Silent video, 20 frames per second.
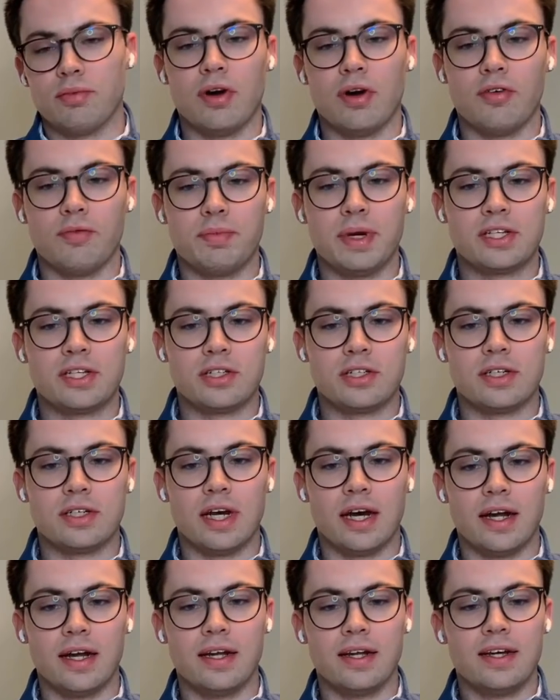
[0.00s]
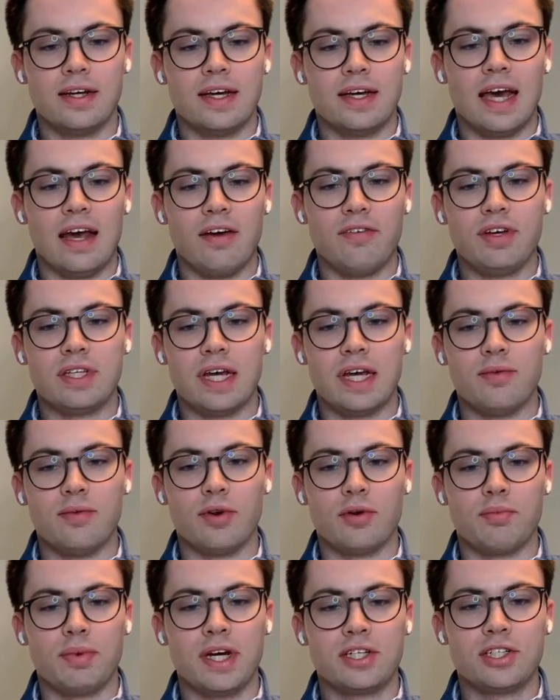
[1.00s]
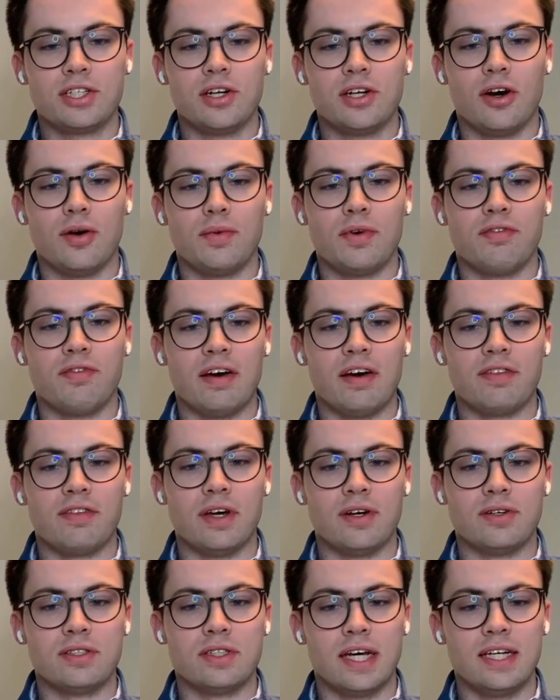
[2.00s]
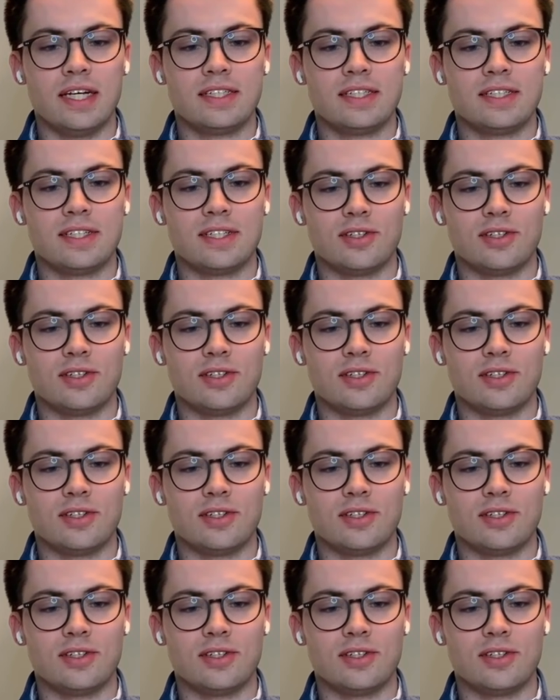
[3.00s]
a picture done every day, one picture over 5,000 days.